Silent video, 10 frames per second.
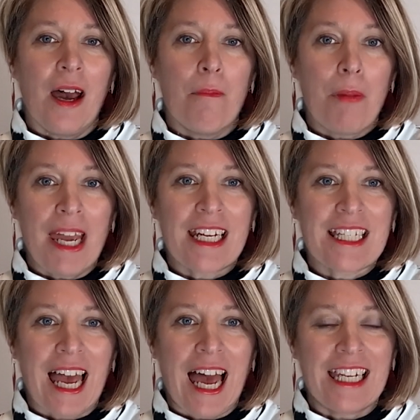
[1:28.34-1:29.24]
Bex
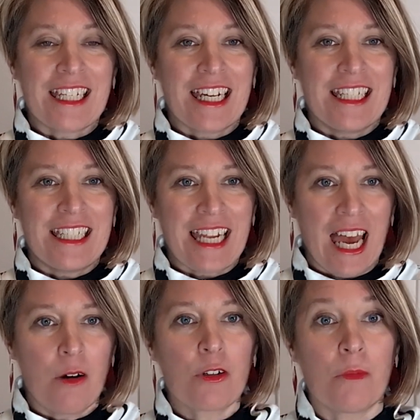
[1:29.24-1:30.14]
and
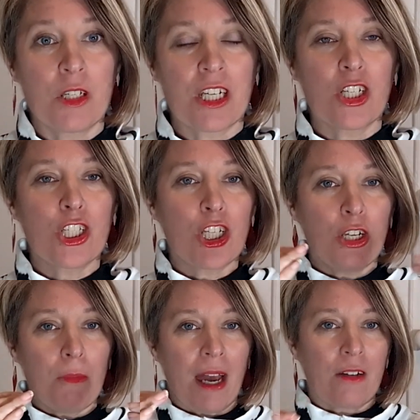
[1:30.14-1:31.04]
Adele. So I'm just going to
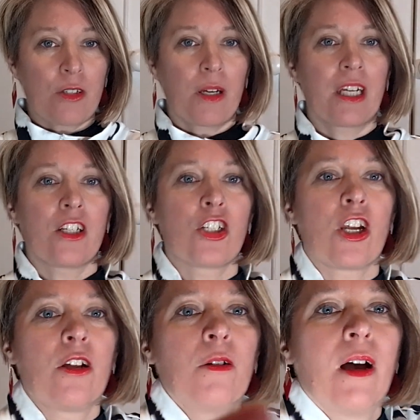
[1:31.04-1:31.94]
zoom out so I can
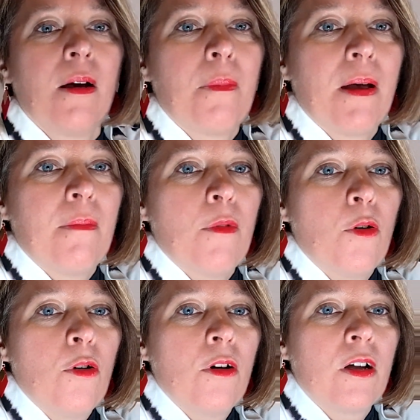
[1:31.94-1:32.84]
show you it a bit
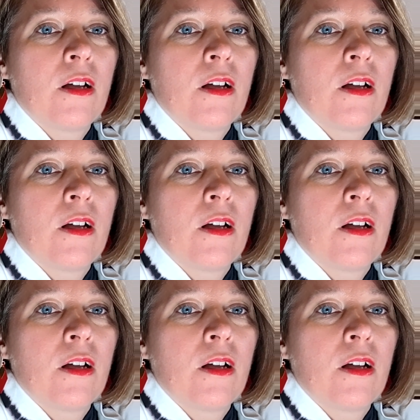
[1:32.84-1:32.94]
more.